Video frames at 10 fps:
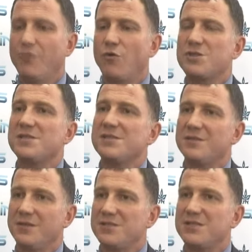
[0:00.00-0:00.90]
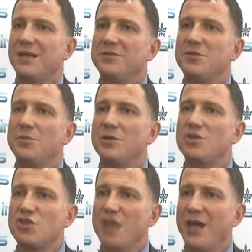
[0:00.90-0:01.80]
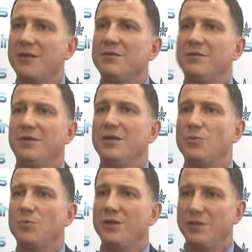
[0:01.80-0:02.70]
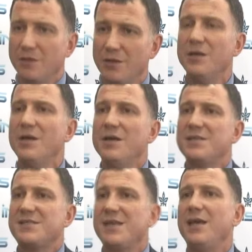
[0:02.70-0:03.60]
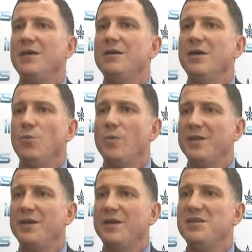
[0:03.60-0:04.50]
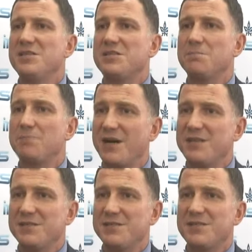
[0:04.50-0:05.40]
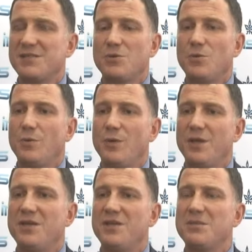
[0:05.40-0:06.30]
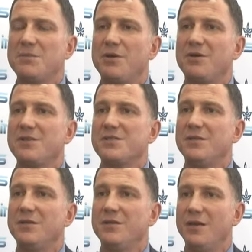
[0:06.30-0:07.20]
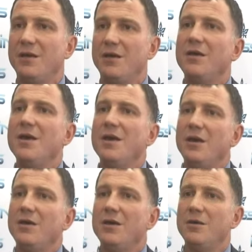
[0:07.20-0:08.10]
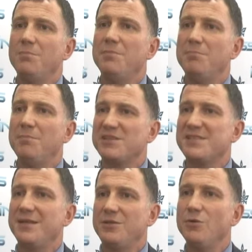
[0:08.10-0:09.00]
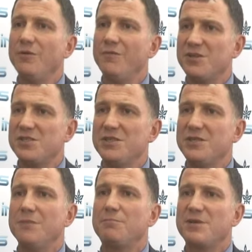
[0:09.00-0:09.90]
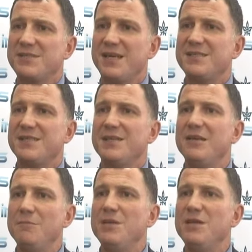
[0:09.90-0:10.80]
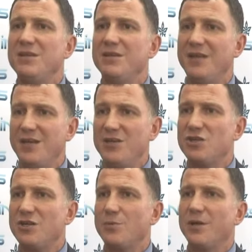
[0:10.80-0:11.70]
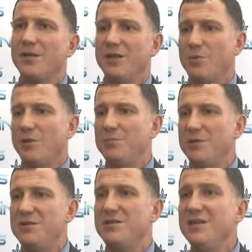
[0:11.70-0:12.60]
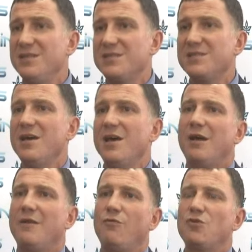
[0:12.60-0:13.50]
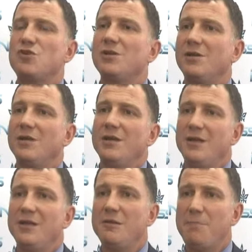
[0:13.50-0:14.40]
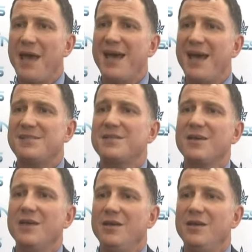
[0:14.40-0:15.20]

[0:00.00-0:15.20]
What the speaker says: forces in this country will check and will say whether his presence, whether his appearance in Birzeit University presents any immediate danger, whether there will be deeds. Unfortunately, in the past,